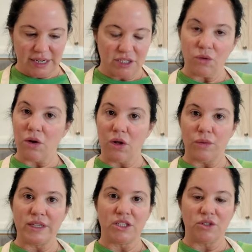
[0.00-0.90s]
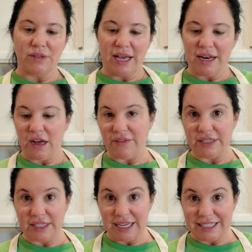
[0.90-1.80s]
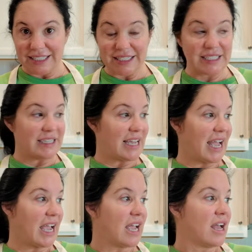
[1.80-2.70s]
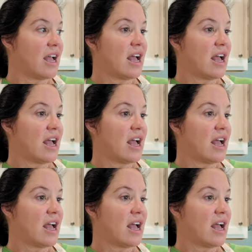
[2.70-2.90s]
I don't always do that. Obviously, I didn't today.